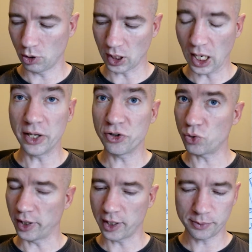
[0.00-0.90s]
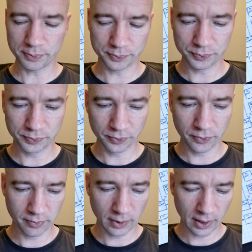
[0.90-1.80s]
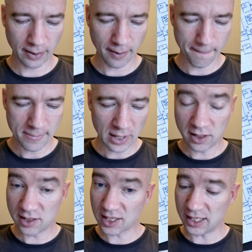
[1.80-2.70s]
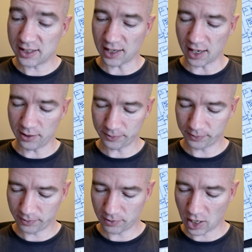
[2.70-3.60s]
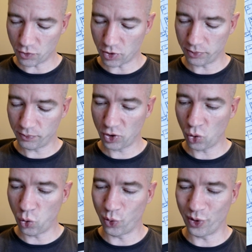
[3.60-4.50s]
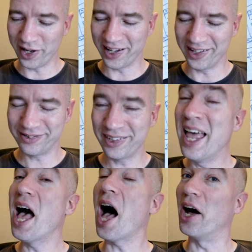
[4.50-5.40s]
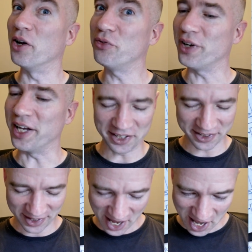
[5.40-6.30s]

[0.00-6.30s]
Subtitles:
Okay, let's try that. Skill is 10. I rolled 12. I failed.